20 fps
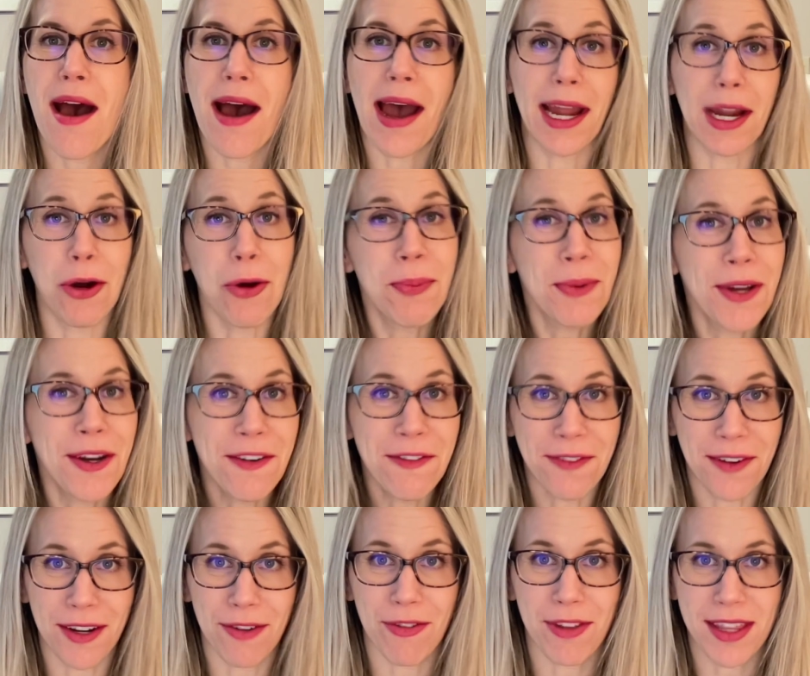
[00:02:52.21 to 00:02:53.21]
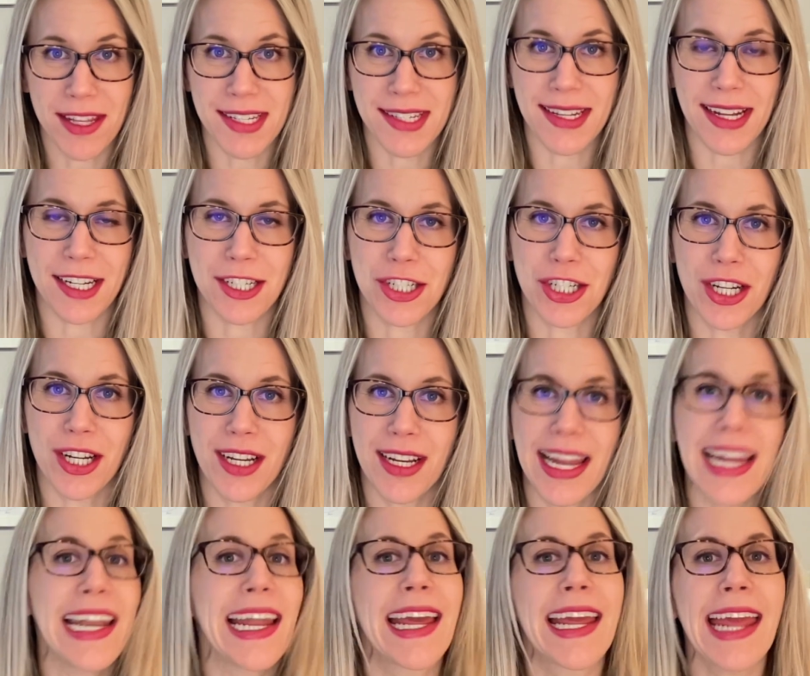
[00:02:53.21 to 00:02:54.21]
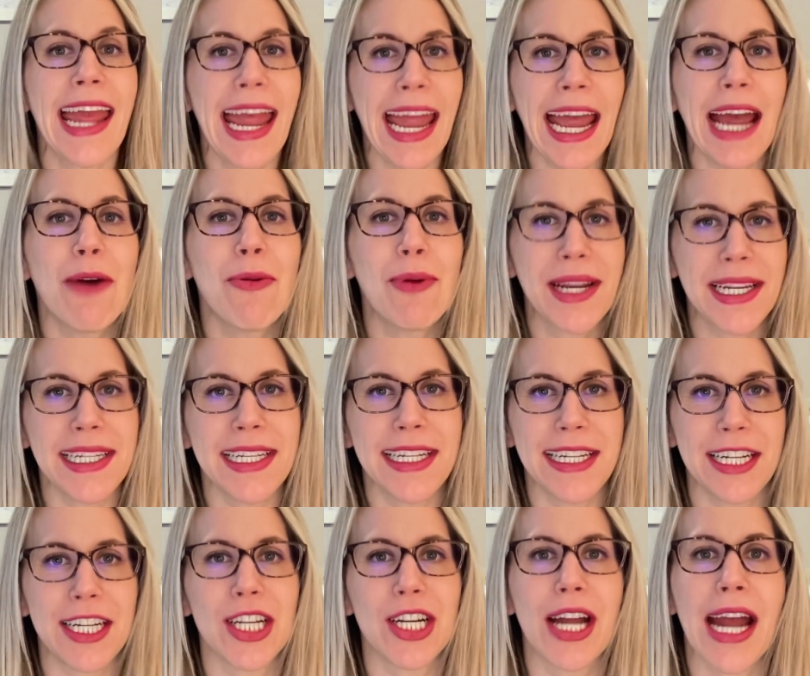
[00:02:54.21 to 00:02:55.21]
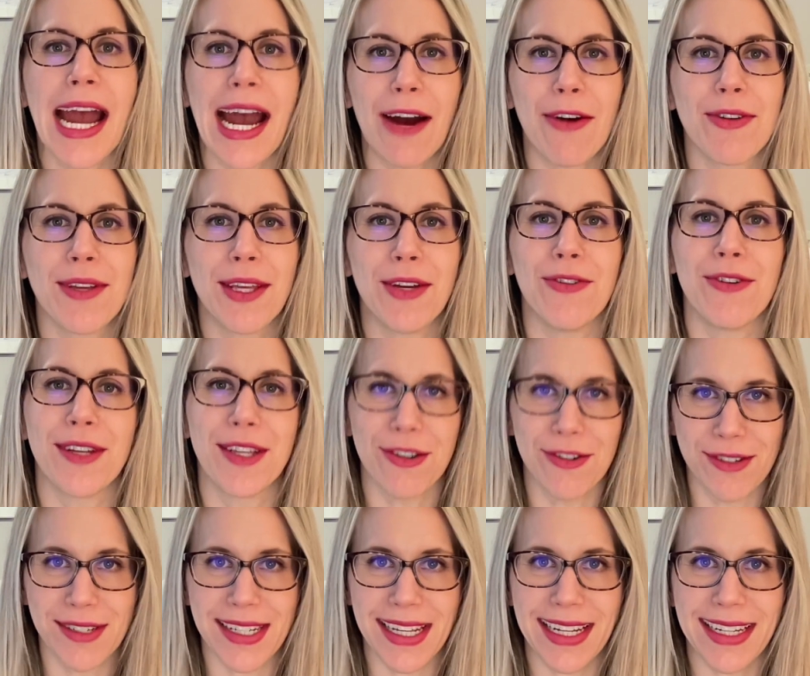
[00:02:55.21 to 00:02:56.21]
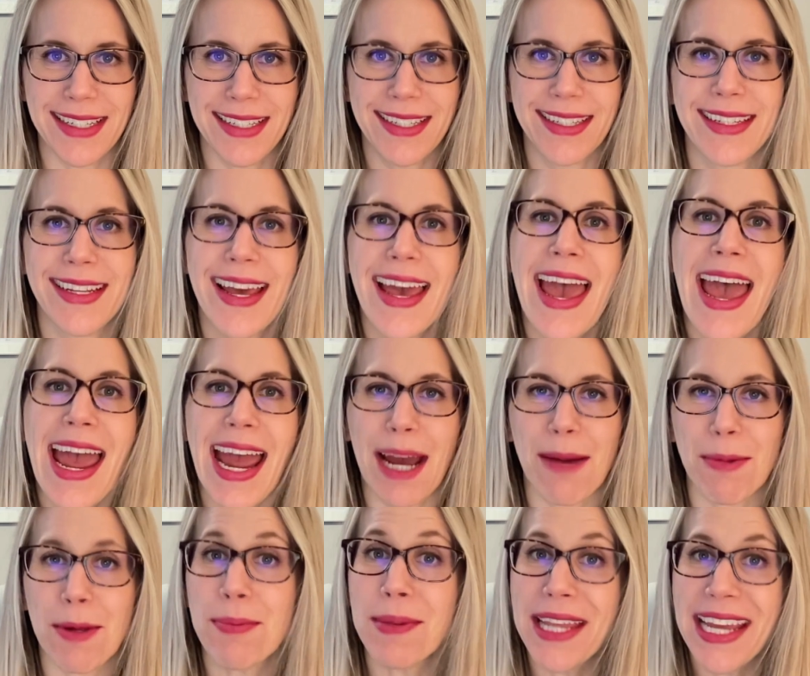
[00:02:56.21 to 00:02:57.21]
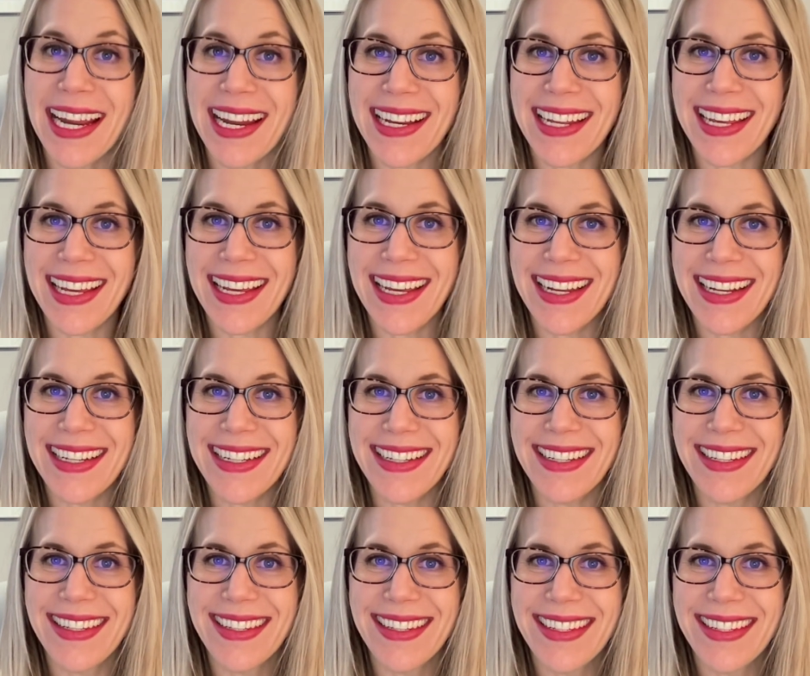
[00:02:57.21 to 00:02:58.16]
I hope you have fun with this section, and I can't wait to hear how you use it. Happy planning!